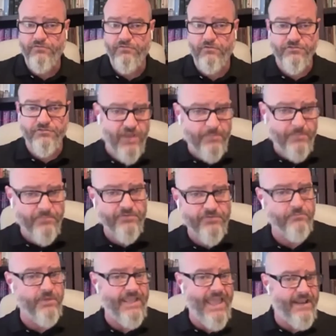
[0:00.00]
We wrote certain
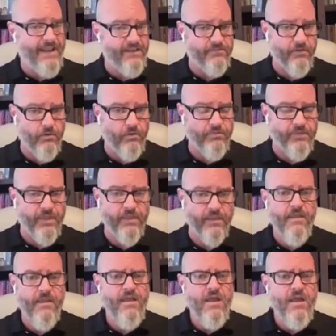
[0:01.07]
chapters and we edited the whole
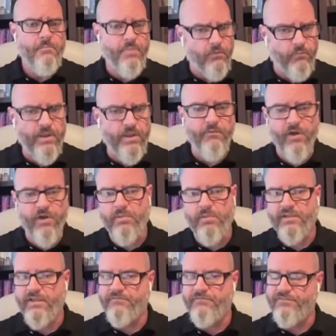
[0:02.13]
thing, but we
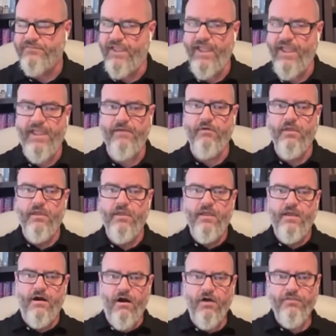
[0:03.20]
were humble enough to say, hey,
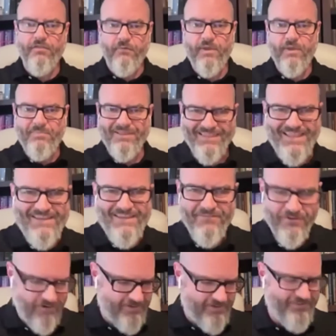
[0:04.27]
although we
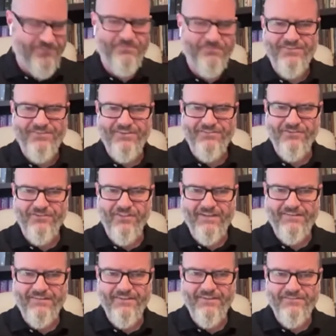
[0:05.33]
believe there are dispensational